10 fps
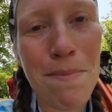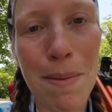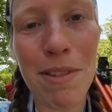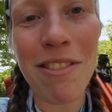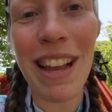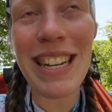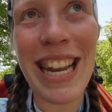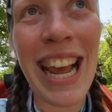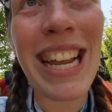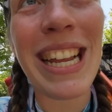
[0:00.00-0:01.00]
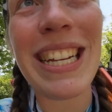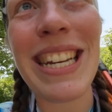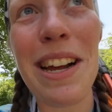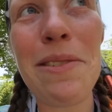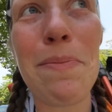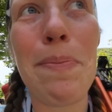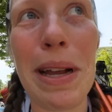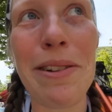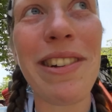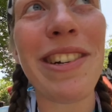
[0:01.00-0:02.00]
people are like taking down
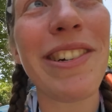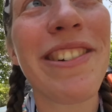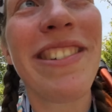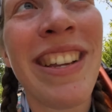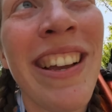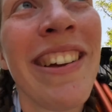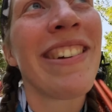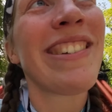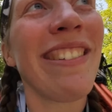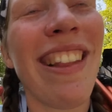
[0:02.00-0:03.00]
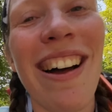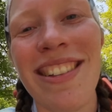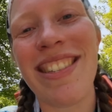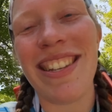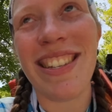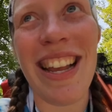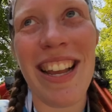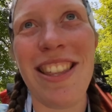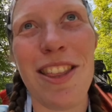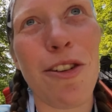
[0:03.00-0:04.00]
barriers to lots that
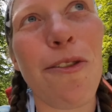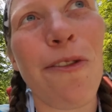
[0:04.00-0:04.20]
say that they're